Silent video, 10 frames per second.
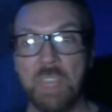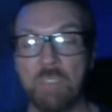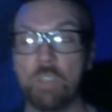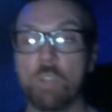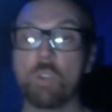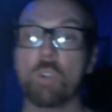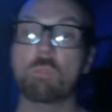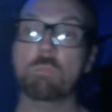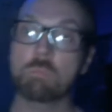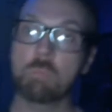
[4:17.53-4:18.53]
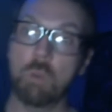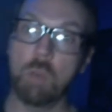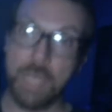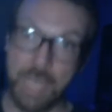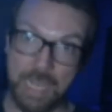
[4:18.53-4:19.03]
If you're
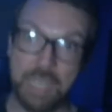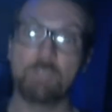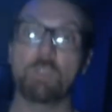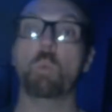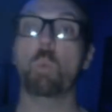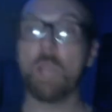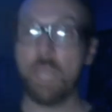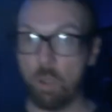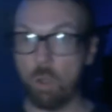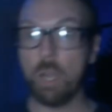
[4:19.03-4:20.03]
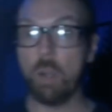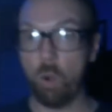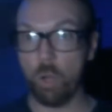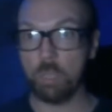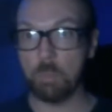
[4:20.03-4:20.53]
working on an
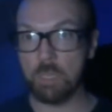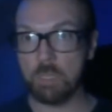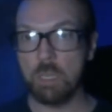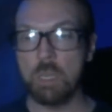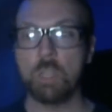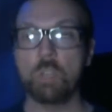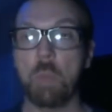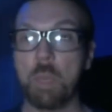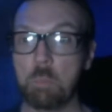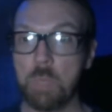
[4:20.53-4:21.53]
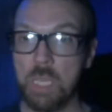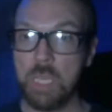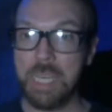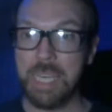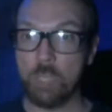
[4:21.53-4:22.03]
argument, you might
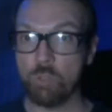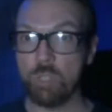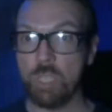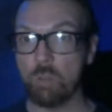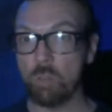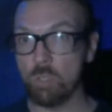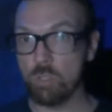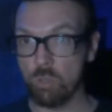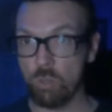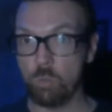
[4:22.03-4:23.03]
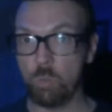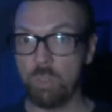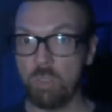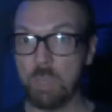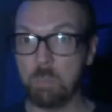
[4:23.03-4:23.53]
be interested or concerned
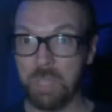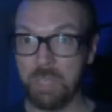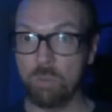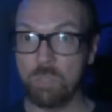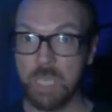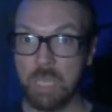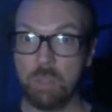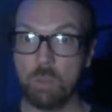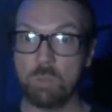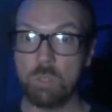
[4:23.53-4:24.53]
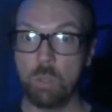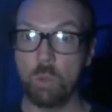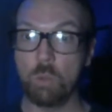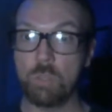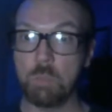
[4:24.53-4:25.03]
with the appeals, ethos,
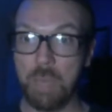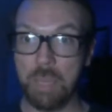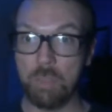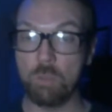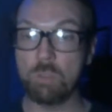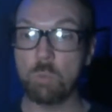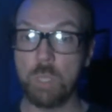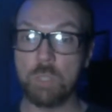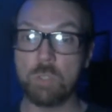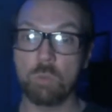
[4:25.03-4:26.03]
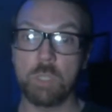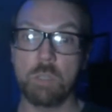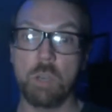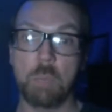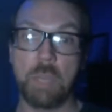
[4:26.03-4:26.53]
logos, and pathos. We can
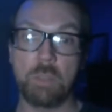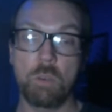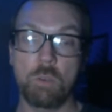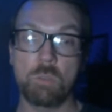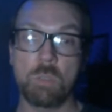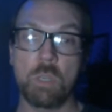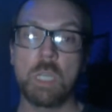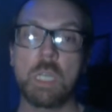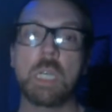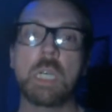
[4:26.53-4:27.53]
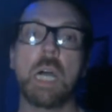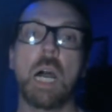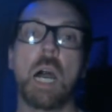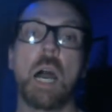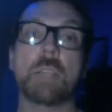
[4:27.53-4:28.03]
certainly talk about those,
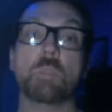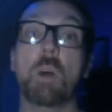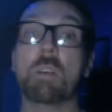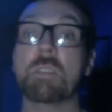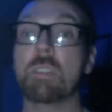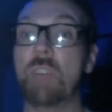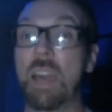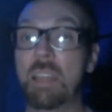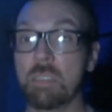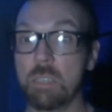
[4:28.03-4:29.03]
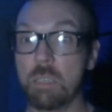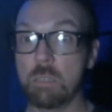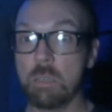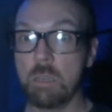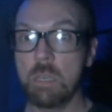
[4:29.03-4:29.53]
as well as the
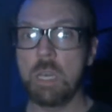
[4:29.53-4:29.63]
fallacies.